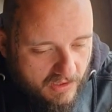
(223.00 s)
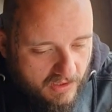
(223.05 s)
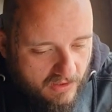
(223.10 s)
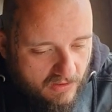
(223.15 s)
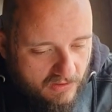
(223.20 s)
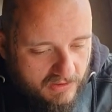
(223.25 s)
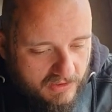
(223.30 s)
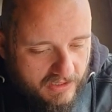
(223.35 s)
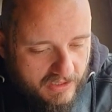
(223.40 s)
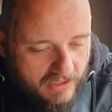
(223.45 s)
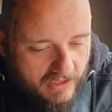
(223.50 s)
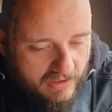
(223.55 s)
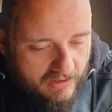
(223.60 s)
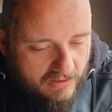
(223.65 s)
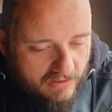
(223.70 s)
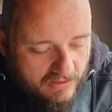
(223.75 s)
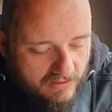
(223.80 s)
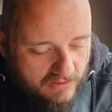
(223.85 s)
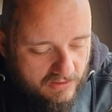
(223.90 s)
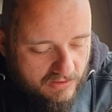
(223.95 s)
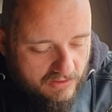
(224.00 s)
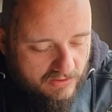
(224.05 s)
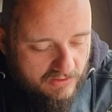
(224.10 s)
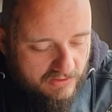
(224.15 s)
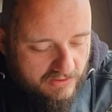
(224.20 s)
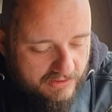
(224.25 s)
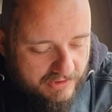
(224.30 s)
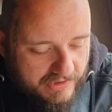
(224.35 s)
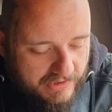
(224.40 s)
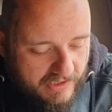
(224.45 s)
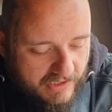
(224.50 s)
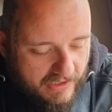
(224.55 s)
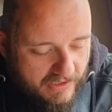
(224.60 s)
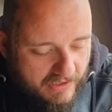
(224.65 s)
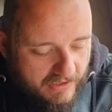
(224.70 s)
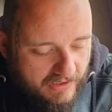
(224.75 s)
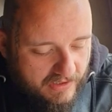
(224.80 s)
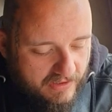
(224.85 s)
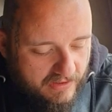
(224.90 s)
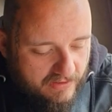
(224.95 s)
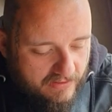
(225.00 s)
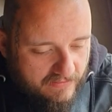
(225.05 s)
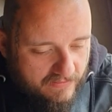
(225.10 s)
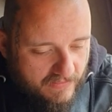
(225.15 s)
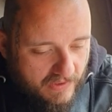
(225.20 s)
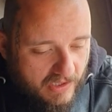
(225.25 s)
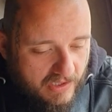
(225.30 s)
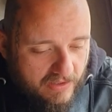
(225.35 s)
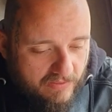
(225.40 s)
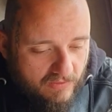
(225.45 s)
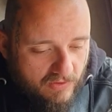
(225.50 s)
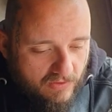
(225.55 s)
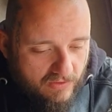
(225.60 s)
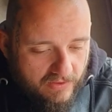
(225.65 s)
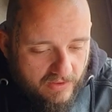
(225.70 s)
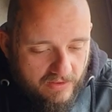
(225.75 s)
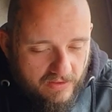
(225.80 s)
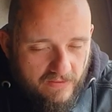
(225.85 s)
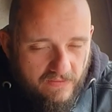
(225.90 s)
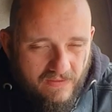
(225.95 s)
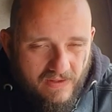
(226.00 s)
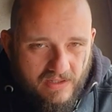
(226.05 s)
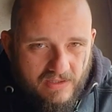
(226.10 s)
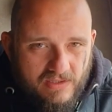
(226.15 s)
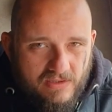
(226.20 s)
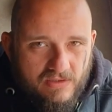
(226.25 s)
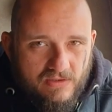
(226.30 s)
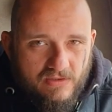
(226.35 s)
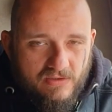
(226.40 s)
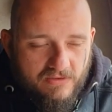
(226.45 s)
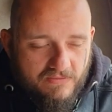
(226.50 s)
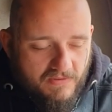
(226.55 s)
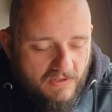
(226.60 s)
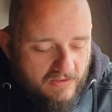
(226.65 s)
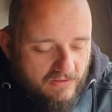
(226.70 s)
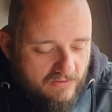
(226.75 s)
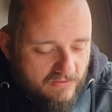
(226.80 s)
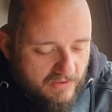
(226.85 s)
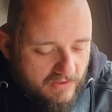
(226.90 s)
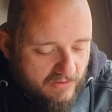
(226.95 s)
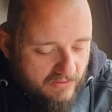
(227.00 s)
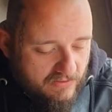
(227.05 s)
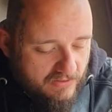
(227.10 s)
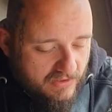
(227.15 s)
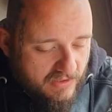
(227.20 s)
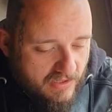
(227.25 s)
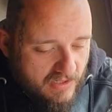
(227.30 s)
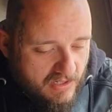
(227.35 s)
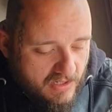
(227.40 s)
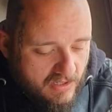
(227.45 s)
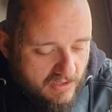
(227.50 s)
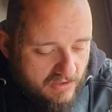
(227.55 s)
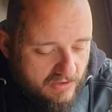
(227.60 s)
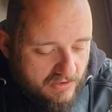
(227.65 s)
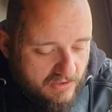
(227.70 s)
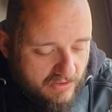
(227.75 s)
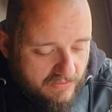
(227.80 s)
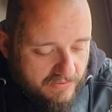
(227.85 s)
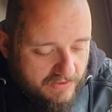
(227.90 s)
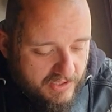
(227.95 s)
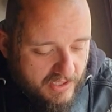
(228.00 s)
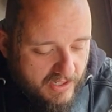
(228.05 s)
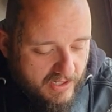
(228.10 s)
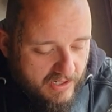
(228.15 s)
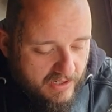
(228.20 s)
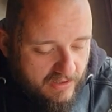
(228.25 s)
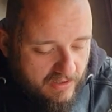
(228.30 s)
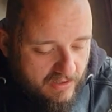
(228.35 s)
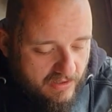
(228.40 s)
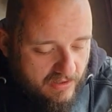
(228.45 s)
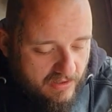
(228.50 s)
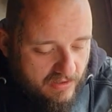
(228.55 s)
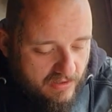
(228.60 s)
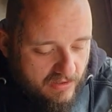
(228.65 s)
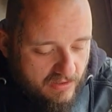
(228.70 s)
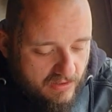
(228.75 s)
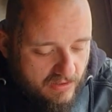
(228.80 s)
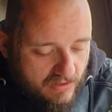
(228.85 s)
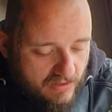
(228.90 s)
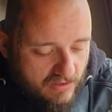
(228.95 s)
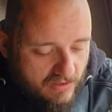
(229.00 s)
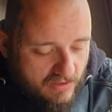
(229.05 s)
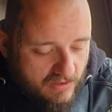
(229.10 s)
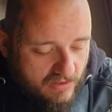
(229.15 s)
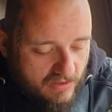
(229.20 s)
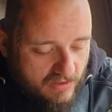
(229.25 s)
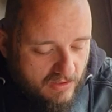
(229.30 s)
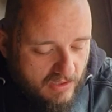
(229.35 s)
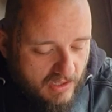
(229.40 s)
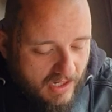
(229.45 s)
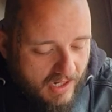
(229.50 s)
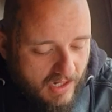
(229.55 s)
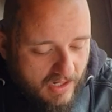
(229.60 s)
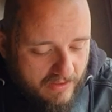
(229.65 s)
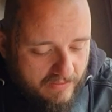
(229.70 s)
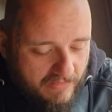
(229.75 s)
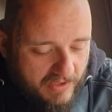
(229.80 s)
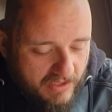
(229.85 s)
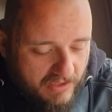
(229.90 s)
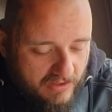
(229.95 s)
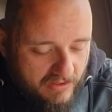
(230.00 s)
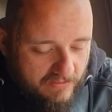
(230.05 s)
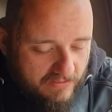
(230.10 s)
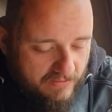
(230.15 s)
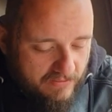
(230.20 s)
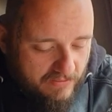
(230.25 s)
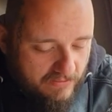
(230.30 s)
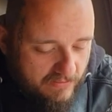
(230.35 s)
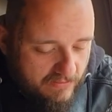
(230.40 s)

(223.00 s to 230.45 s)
Honda doesn't say any more than the fact it's got spoked wheels. The Super 10, aluminium